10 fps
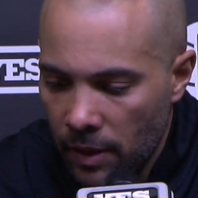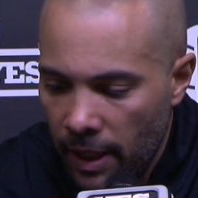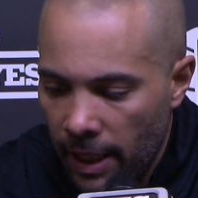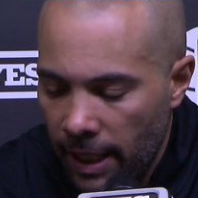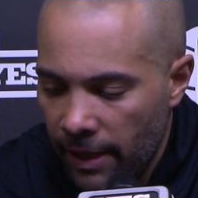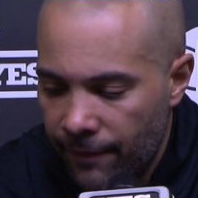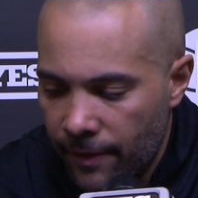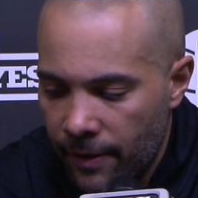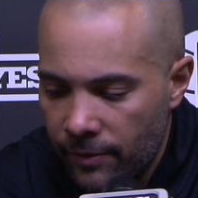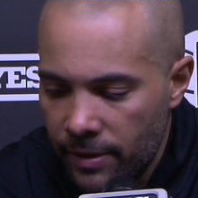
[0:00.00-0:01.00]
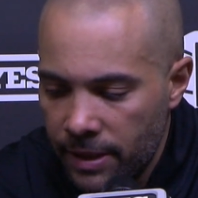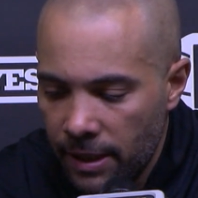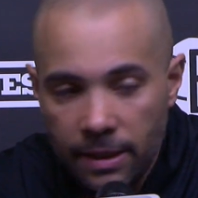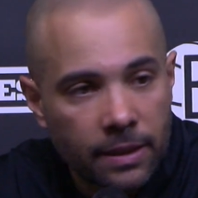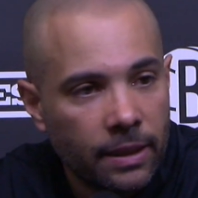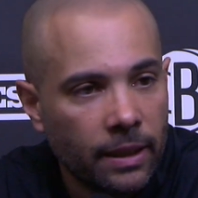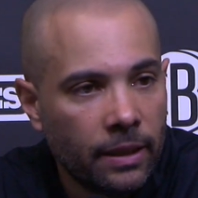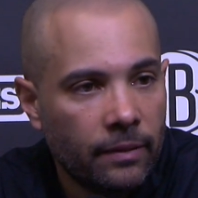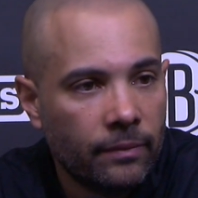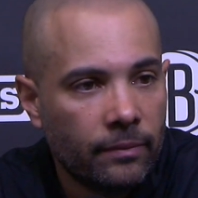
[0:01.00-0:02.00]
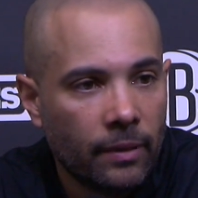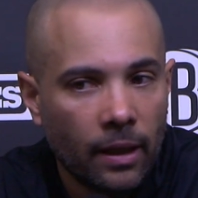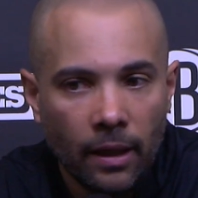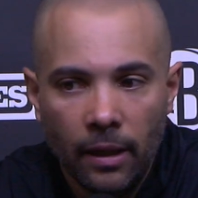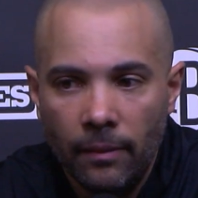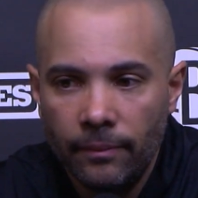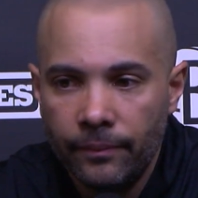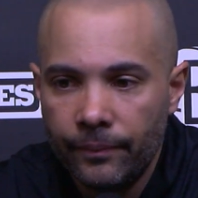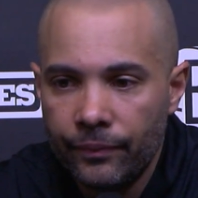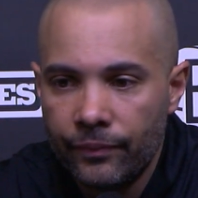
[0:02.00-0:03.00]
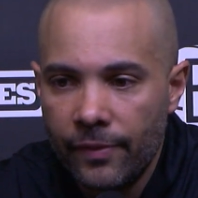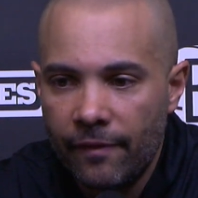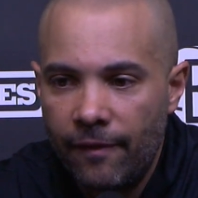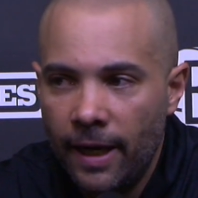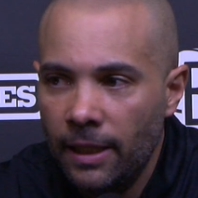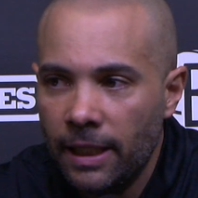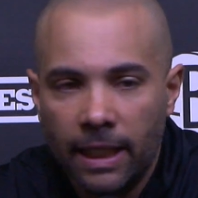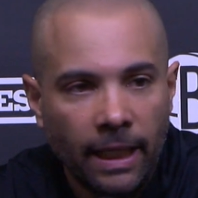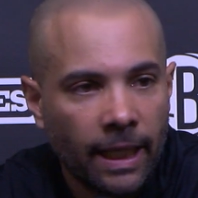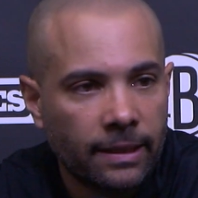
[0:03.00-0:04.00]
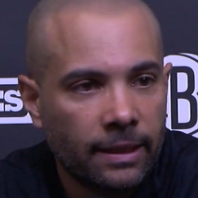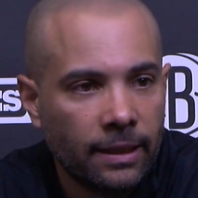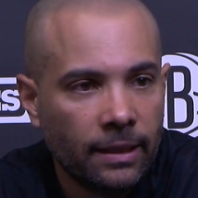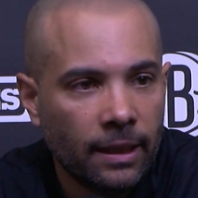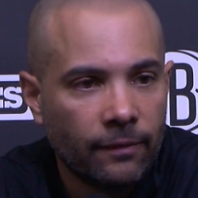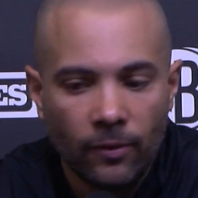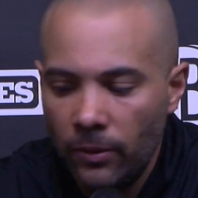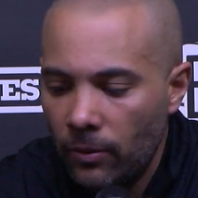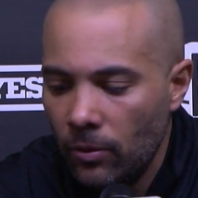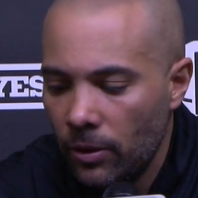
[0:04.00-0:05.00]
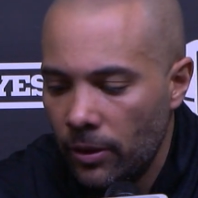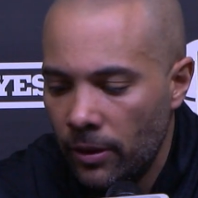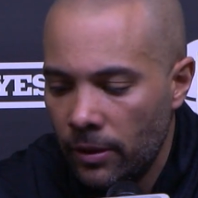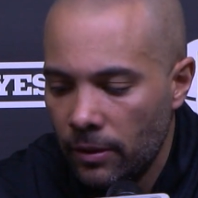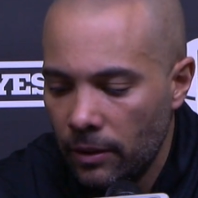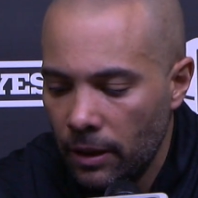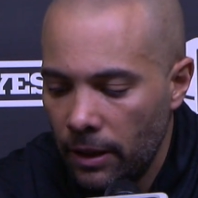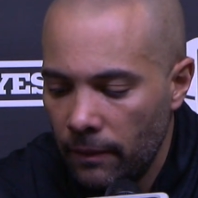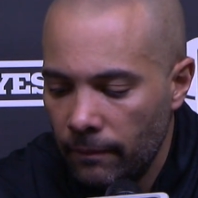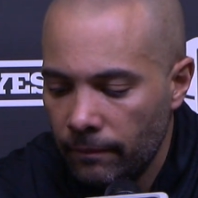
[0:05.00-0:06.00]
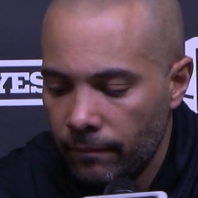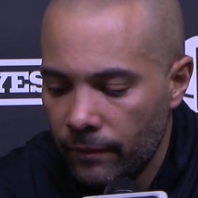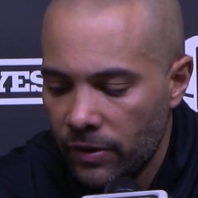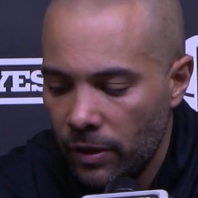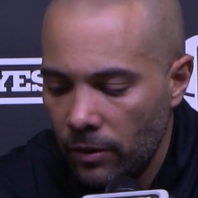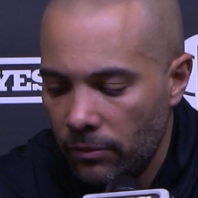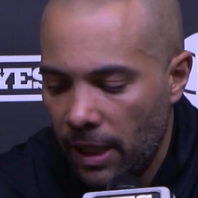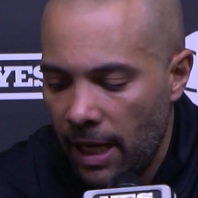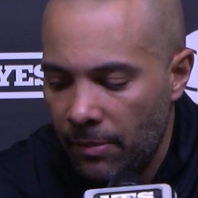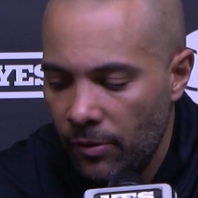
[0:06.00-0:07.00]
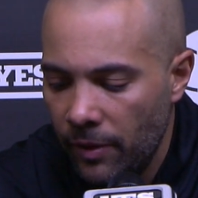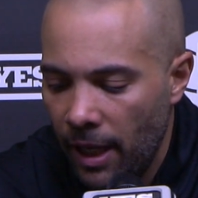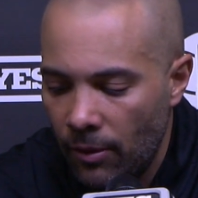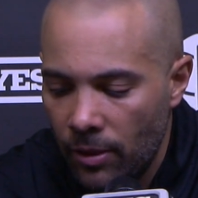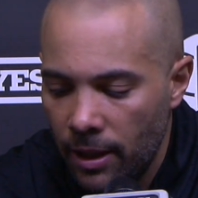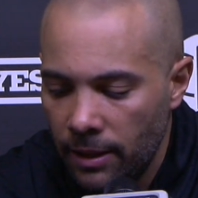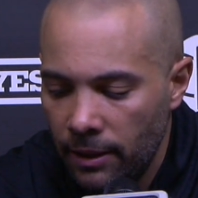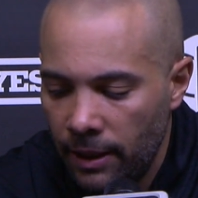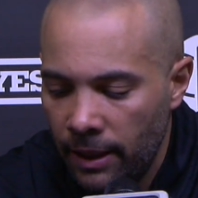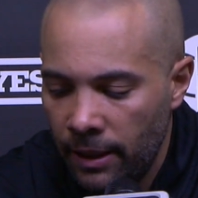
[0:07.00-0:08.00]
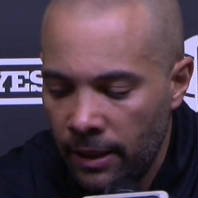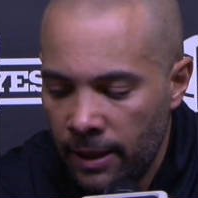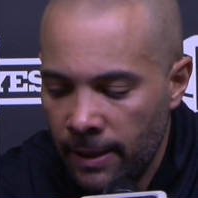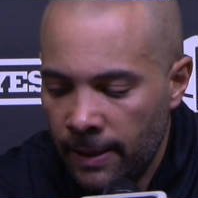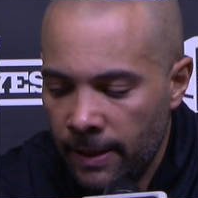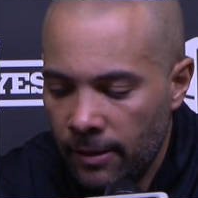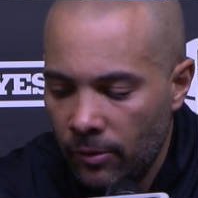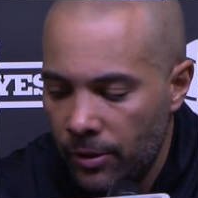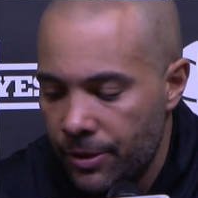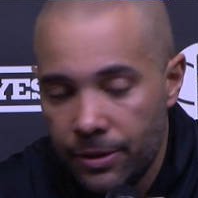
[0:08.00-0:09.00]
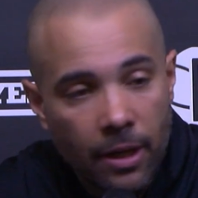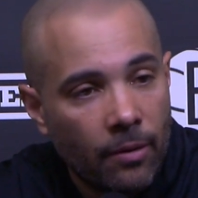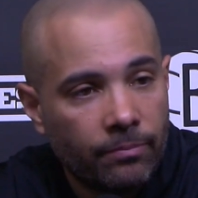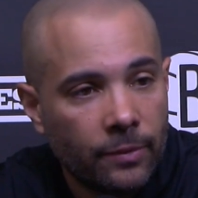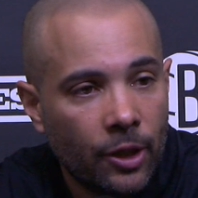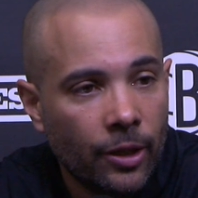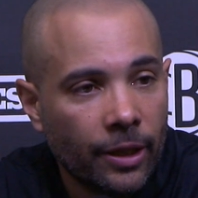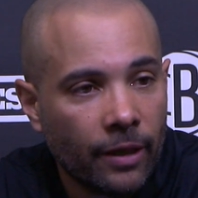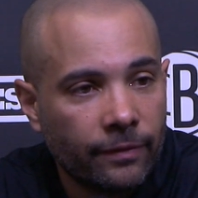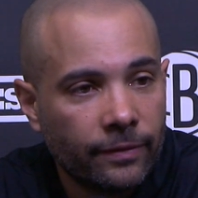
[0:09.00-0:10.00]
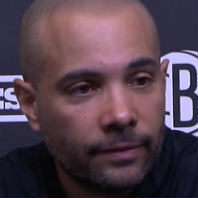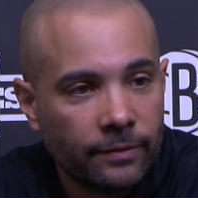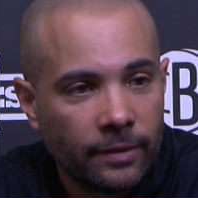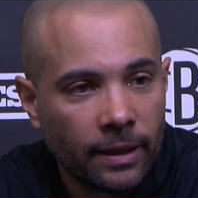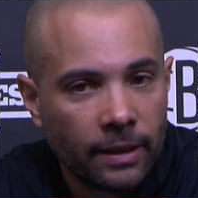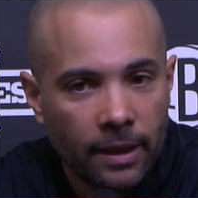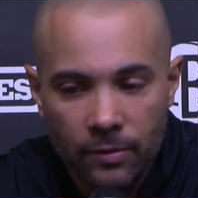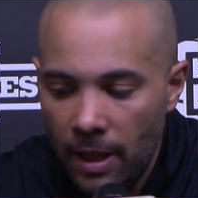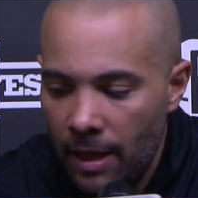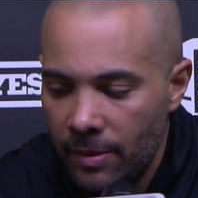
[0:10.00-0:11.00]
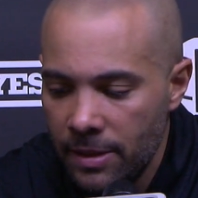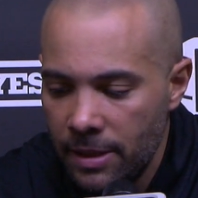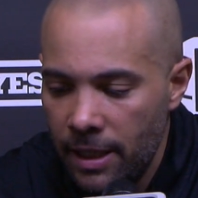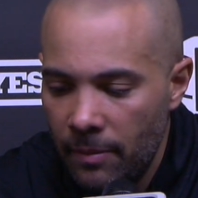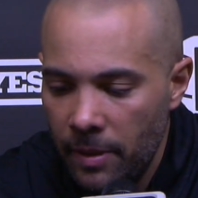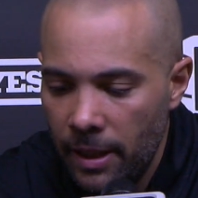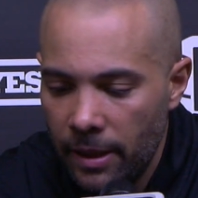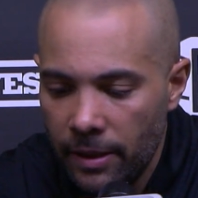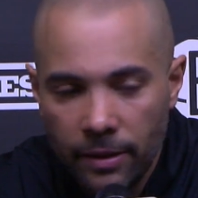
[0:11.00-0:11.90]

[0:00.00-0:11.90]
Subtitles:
Yeah, effort, resiliency, finally connecting in that fourth quarter. So happy with that run at the end. We were just not good enough, and that's what happens in the NBA.